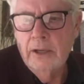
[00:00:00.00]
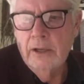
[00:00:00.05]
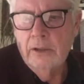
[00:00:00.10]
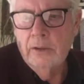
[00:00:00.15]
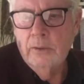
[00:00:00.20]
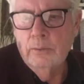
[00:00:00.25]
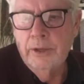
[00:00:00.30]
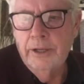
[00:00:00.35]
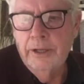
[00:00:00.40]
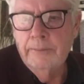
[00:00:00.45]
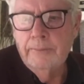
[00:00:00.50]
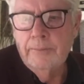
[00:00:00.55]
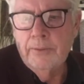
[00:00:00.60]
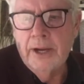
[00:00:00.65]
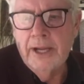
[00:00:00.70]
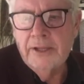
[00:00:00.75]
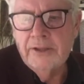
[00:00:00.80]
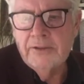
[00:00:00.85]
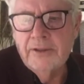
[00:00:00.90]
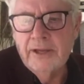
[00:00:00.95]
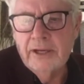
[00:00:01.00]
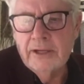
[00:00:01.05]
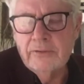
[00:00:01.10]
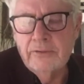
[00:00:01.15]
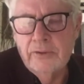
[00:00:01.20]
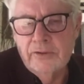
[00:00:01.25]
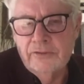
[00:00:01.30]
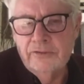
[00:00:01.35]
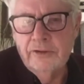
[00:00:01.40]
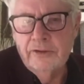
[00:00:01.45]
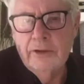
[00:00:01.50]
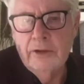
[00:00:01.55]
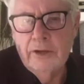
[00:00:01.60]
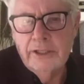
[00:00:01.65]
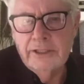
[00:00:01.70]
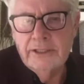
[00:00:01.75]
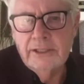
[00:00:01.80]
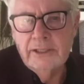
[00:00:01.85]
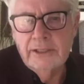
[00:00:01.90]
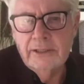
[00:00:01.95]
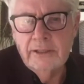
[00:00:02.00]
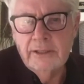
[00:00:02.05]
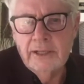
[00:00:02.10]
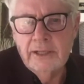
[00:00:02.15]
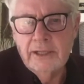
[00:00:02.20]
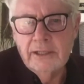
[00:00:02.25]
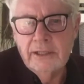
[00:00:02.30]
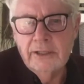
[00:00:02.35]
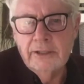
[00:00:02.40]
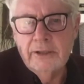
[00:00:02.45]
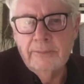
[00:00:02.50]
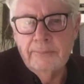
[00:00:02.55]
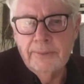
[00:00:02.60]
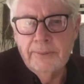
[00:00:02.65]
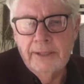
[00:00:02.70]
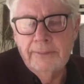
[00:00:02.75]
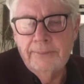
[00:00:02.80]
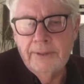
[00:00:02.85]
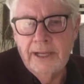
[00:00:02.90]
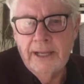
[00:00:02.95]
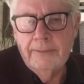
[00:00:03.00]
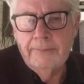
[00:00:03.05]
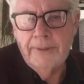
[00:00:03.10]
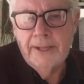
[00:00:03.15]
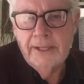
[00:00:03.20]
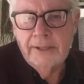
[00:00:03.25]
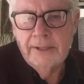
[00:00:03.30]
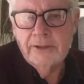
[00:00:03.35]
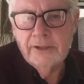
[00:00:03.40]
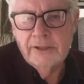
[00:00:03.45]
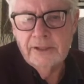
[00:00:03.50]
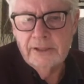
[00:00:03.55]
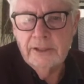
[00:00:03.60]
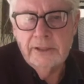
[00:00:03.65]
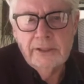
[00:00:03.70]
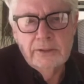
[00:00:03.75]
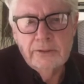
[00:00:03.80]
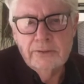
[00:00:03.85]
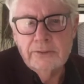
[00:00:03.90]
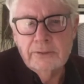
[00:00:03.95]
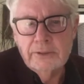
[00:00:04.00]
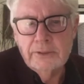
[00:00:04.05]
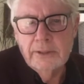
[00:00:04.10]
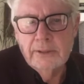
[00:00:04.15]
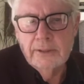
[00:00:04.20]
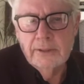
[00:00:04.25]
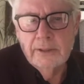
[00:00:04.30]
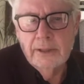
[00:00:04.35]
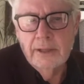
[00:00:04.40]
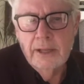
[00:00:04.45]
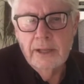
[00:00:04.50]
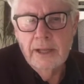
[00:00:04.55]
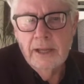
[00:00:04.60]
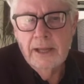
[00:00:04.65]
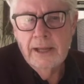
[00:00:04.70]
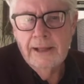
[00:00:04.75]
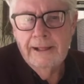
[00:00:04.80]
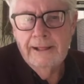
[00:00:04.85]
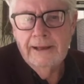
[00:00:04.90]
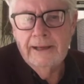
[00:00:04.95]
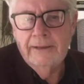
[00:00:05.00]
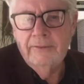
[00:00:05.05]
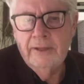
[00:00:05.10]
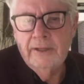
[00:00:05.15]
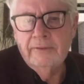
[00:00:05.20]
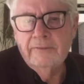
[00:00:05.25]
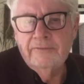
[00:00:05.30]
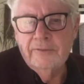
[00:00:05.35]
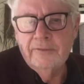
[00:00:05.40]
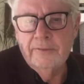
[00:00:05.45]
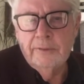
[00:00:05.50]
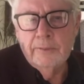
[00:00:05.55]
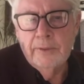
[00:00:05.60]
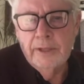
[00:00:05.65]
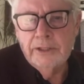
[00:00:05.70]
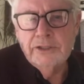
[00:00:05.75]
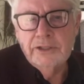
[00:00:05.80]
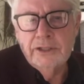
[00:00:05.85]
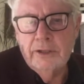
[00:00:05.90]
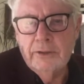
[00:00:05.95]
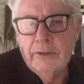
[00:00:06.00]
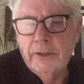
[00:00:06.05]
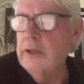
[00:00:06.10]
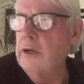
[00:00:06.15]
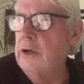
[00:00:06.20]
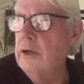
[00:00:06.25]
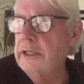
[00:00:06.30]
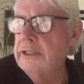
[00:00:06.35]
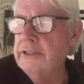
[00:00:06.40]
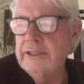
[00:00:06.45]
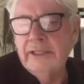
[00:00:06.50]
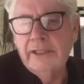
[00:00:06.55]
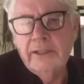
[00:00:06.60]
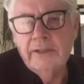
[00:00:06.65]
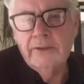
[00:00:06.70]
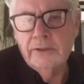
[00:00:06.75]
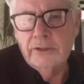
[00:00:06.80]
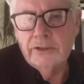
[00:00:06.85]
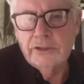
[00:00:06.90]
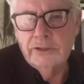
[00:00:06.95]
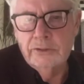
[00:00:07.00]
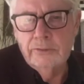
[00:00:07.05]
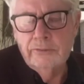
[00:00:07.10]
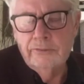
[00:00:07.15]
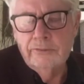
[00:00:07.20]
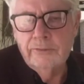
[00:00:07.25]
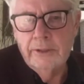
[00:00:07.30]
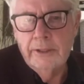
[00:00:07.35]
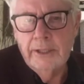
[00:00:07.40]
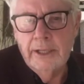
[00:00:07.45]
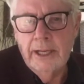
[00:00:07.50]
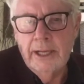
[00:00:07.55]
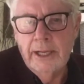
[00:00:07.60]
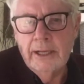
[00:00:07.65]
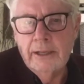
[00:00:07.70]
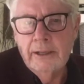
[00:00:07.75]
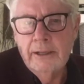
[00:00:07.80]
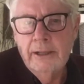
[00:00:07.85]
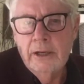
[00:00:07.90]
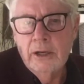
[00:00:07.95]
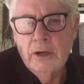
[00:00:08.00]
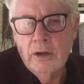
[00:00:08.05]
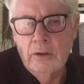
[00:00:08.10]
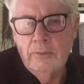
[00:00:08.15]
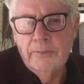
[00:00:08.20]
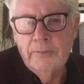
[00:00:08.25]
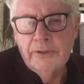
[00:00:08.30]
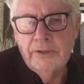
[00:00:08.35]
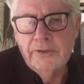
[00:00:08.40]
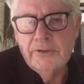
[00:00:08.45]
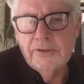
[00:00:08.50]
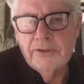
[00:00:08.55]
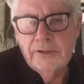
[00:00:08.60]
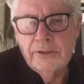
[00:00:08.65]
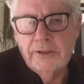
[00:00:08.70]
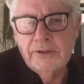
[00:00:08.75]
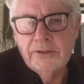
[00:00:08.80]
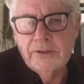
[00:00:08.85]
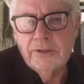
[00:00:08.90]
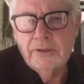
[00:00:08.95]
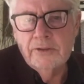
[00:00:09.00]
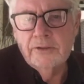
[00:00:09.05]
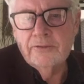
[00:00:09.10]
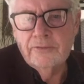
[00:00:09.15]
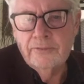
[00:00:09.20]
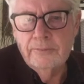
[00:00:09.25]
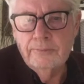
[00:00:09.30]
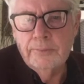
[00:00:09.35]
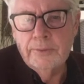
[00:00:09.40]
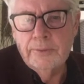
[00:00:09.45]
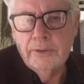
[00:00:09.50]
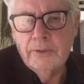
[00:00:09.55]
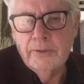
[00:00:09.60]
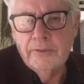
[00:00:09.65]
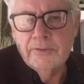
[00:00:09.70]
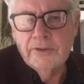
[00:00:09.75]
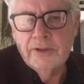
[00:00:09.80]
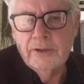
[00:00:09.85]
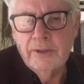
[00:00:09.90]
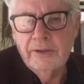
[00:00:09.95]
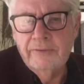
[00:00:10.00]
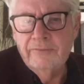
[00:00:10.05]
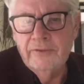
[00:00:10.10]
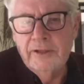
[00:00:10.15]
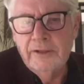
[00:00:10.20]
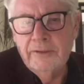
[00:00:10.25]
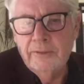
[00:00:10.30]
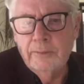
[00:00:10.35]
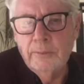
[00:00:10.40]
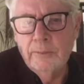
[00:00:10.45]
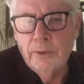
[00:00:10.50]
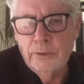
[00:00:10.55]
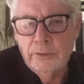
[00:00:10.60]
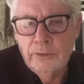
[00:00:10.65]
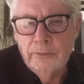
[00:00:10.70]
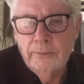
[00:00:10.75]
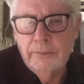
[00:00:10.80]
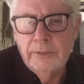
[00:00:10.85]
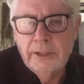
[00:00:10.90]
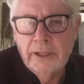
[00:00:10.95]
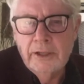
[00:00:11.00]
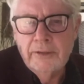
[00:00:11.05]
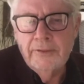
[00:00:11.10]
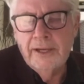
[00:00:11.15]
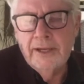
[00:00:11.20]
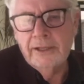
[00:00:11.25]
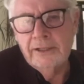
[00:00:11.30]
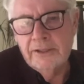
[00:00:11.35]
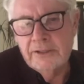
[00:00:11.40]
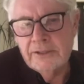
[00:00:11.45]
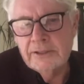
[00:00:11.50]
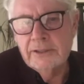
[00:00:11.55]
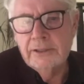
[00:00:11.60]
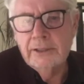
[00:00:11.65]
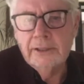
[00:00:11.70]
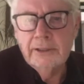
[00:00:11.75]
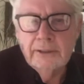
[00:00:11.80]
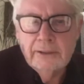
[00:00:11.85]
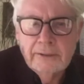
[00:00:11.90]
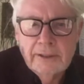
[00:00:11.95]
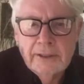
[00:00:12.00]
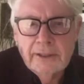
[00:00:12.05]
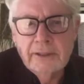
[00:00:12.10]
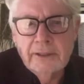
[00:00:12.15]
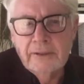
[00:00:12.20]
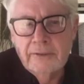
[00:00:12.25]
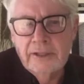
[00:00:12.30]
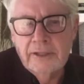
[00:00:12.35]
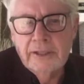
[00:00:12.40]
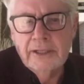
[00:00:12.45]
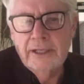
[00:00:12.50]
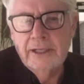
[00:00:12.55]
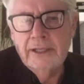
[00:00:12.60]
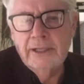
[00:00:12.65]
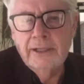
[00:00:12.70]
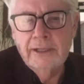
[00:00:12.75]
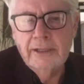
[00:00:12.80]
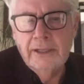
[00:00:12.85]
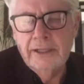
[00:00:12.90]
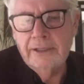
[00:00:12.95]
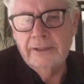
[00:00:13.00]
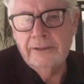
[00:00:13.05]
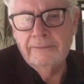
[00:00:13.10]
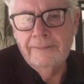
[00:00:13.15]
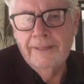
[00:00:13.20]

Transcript: we embrace that Christian idea that, you know, people are basically good. And then from the Reggio idea that children are competent citizens from birth. So even in the womb, you know, they're listening, they're keying in,